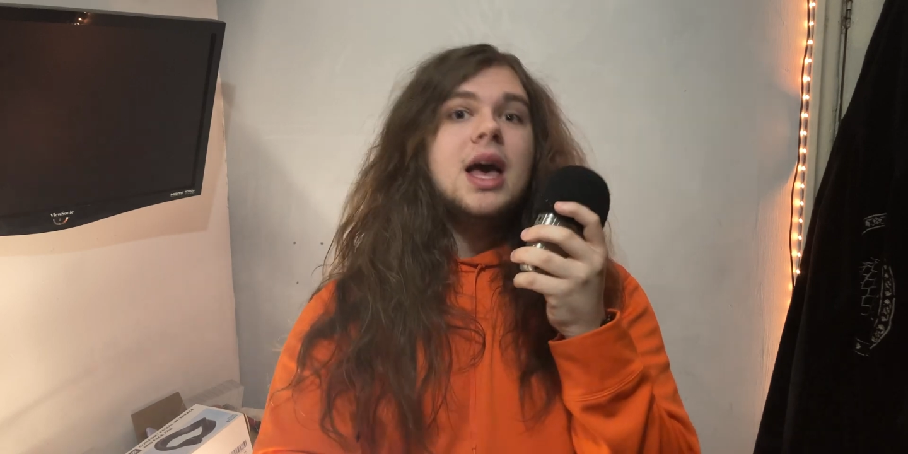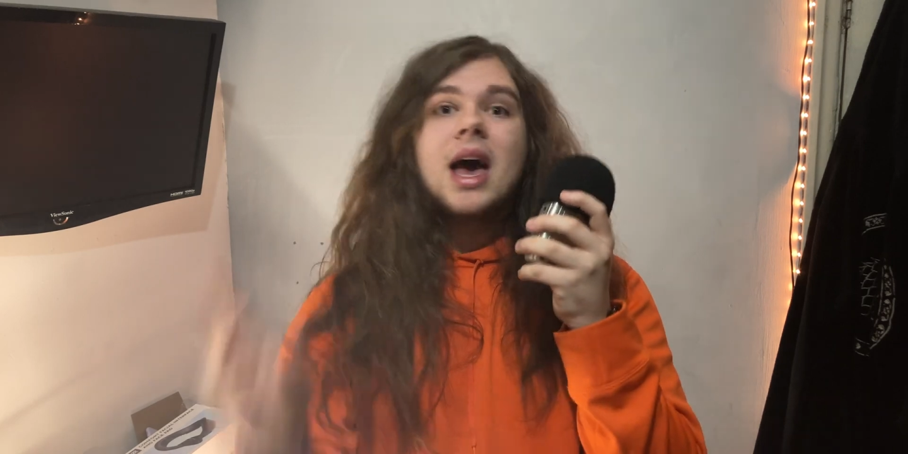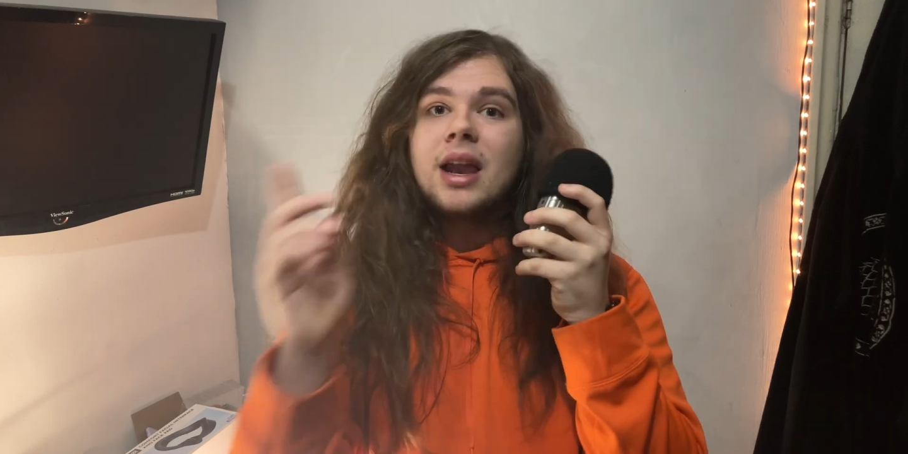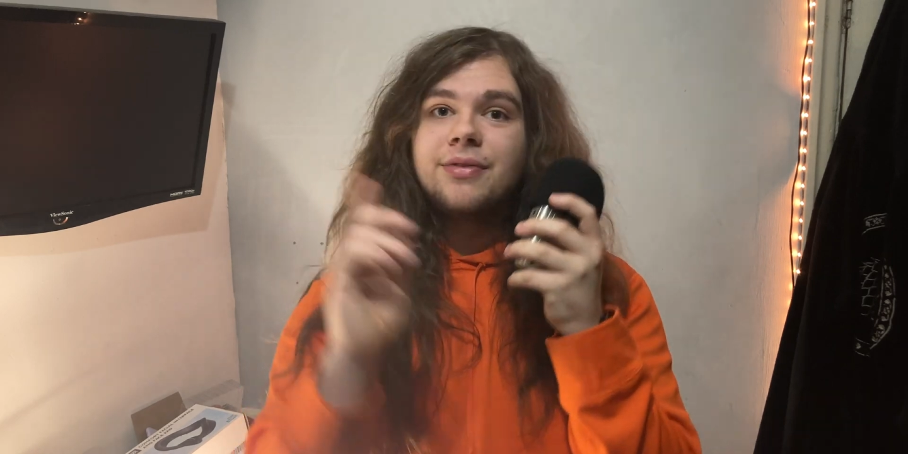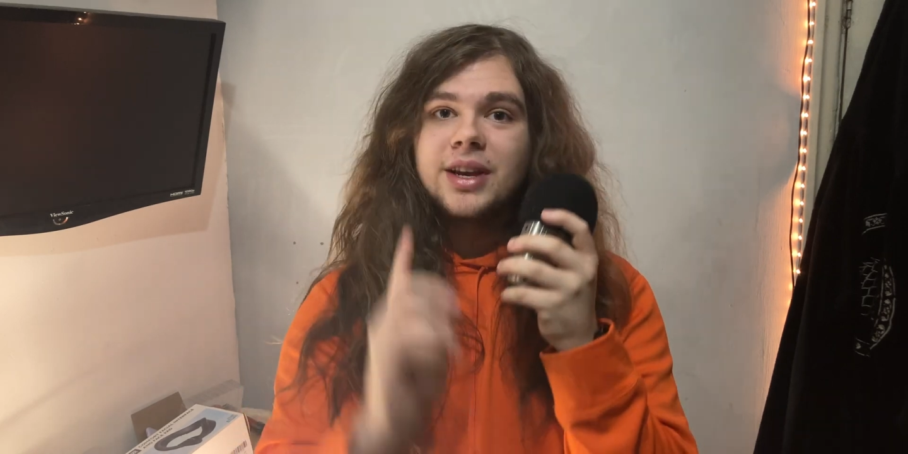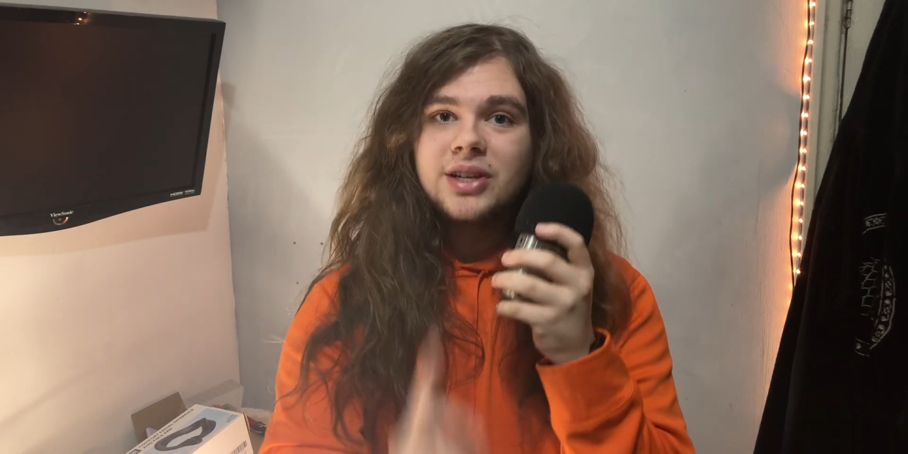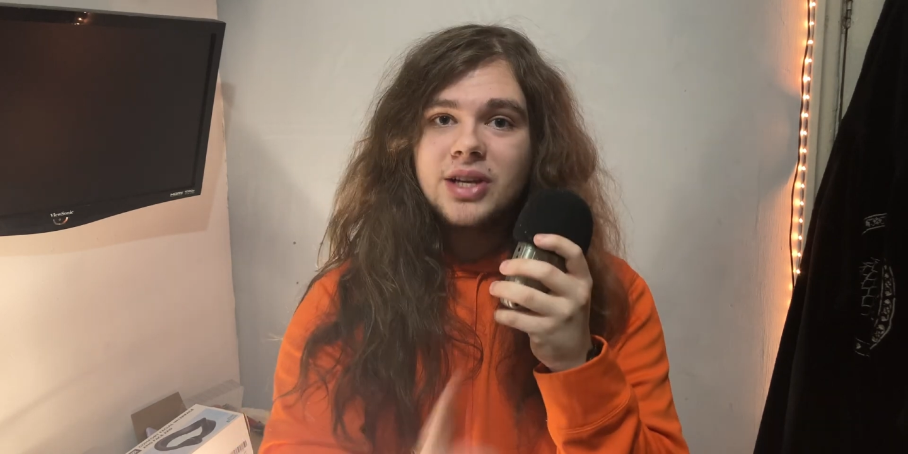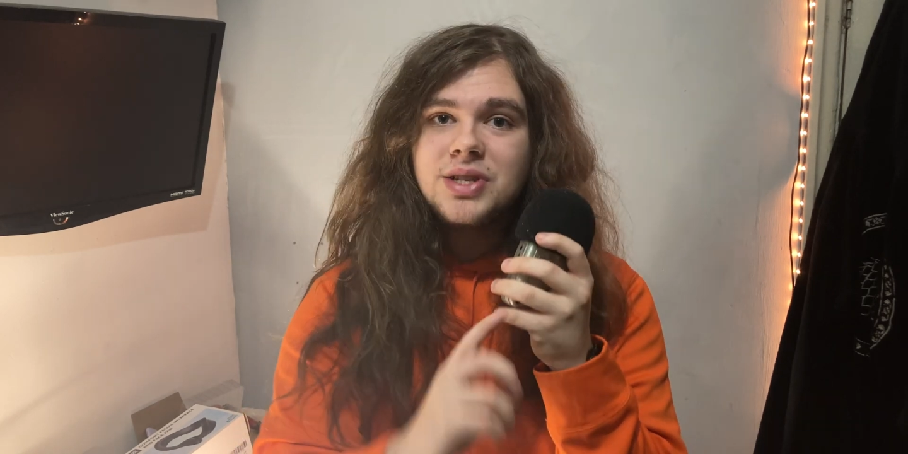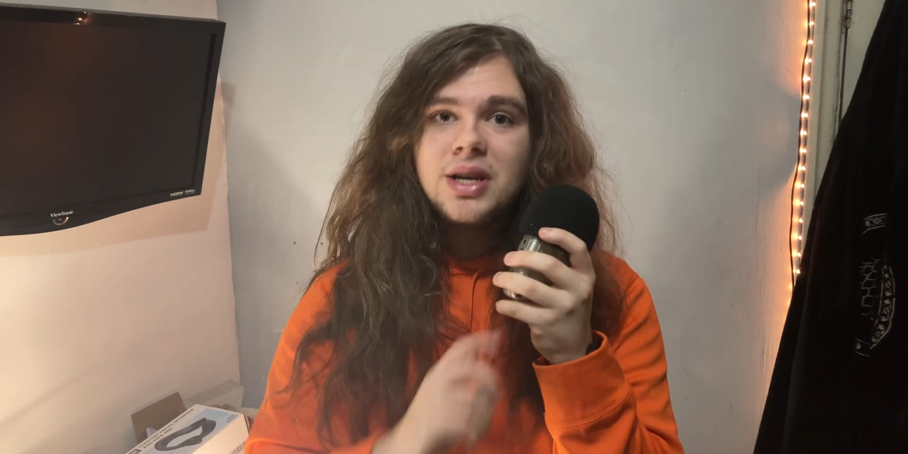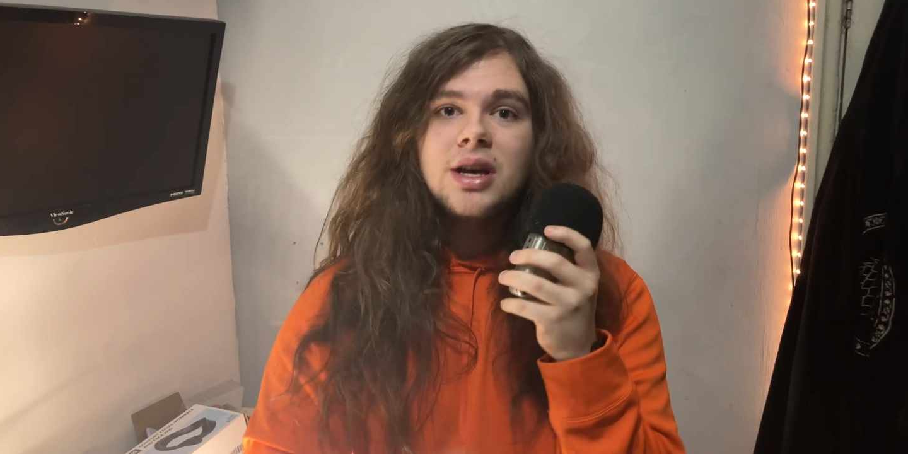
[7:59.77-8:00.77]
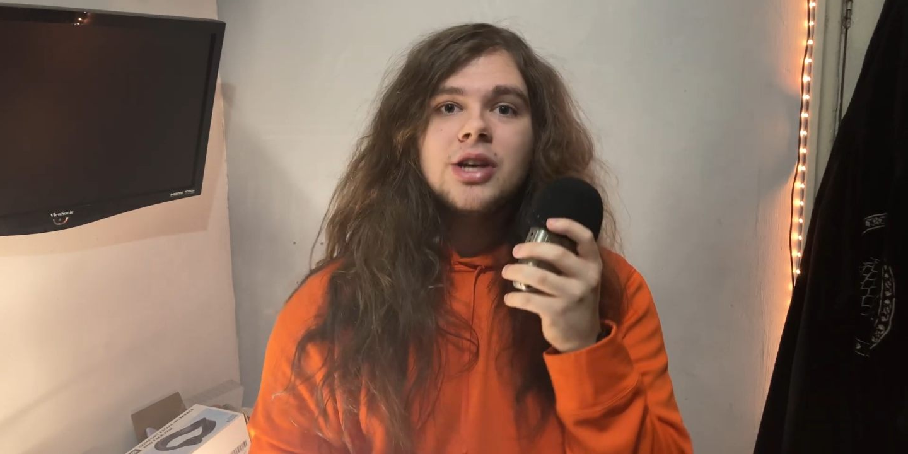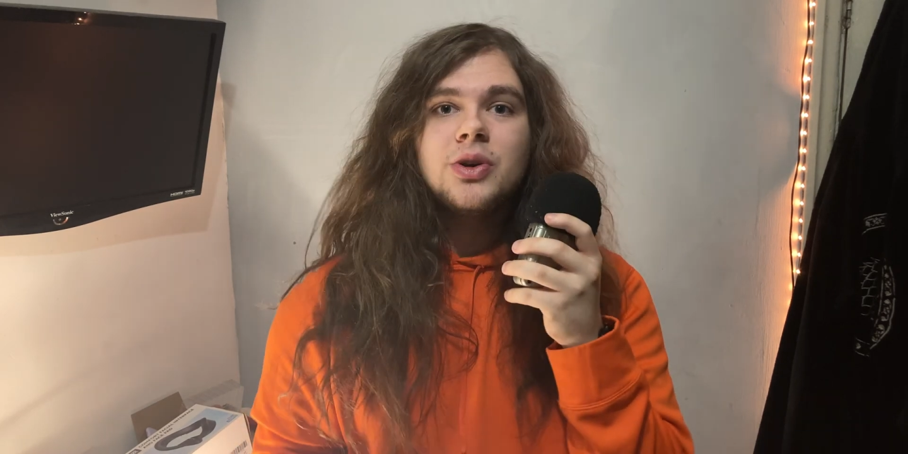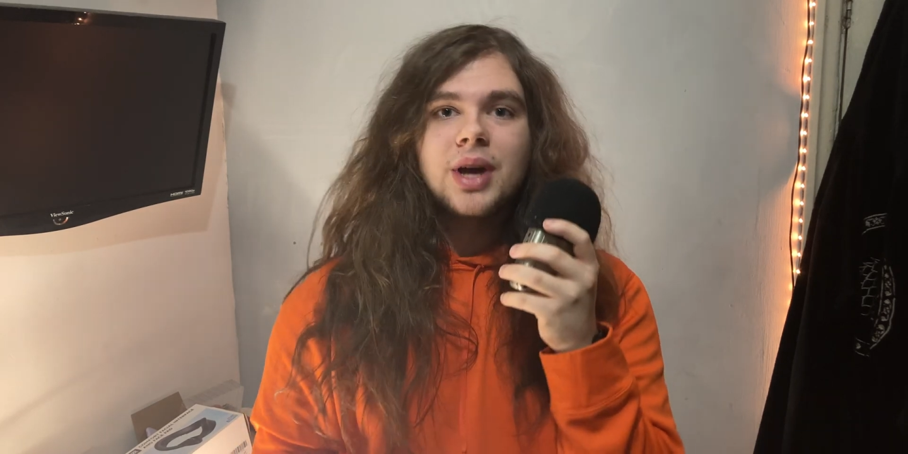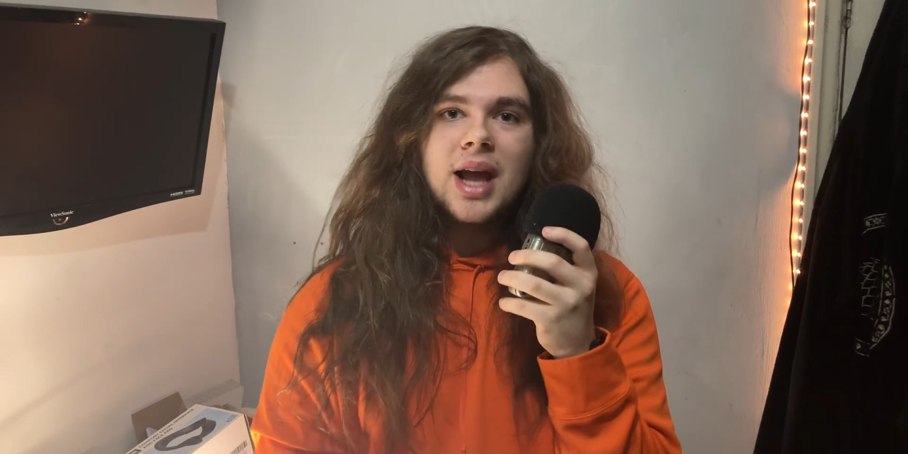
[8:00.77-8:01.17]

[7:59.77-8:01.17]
And if it doesn't, you can